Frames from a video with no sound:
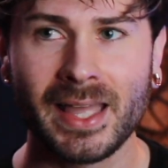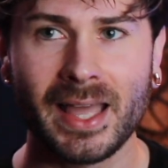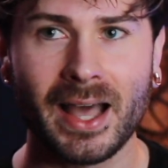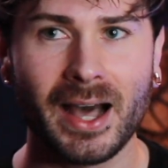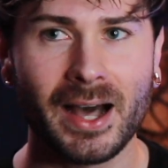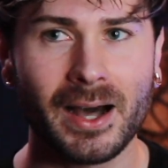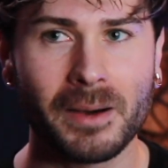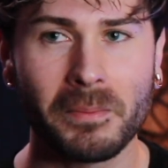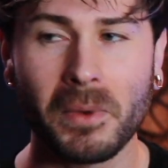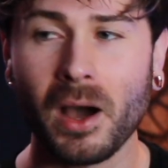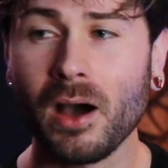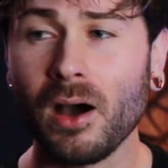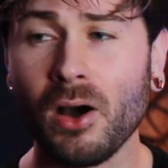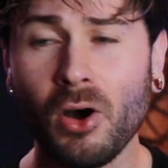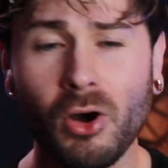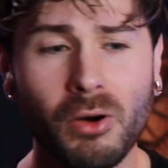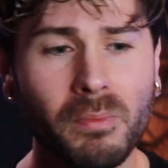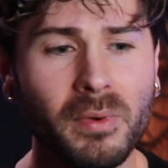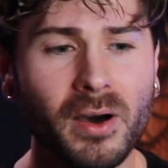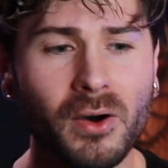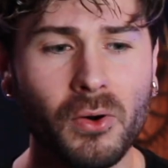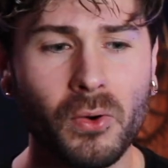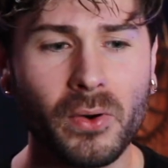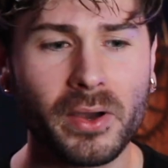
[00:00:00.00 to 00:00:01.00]

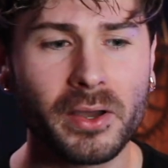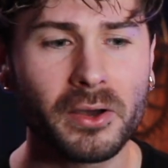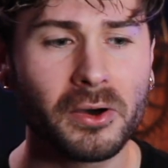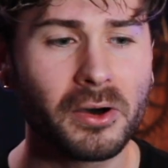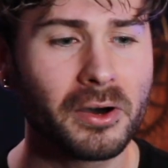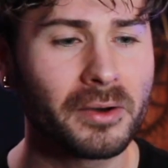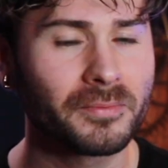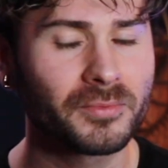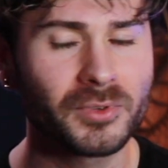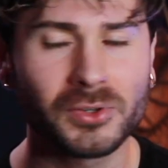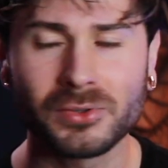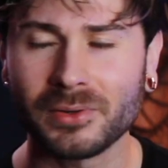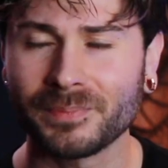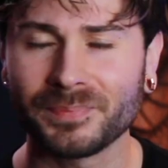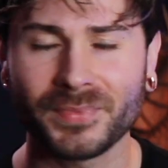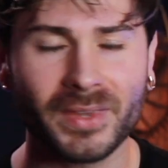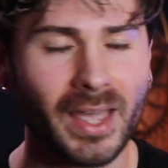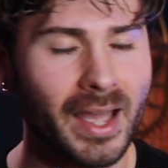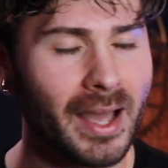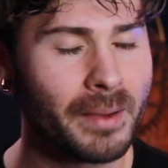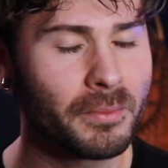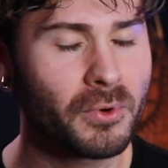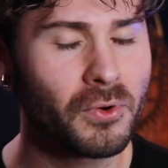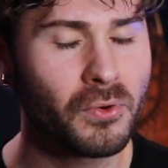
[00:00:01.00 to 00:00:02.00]
Jojoba oil,
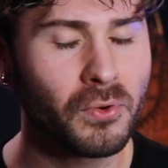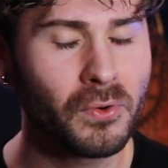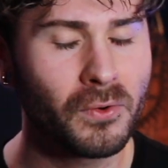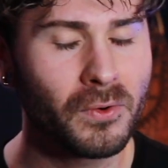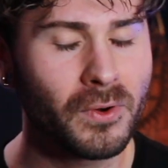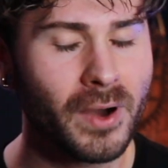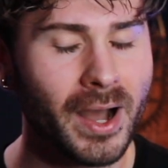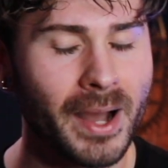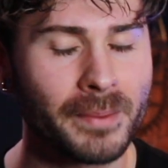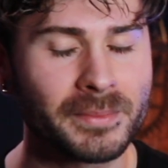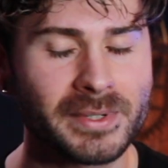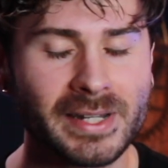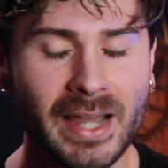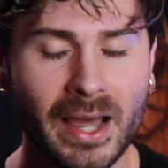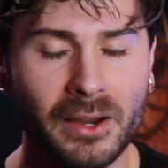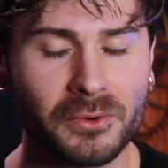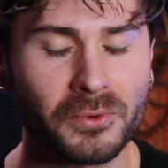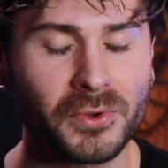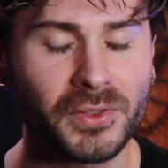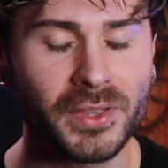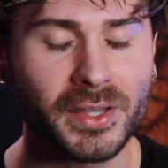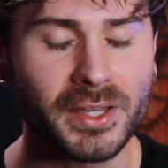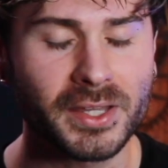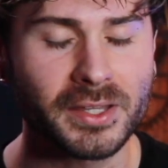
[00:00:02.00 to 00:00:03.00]
I'm cool. I'm
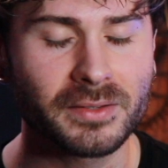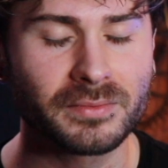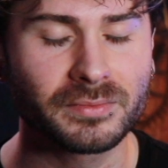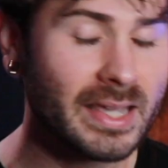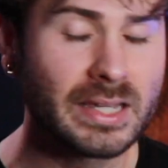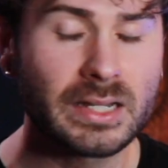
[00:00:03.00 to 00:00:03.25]
down with it.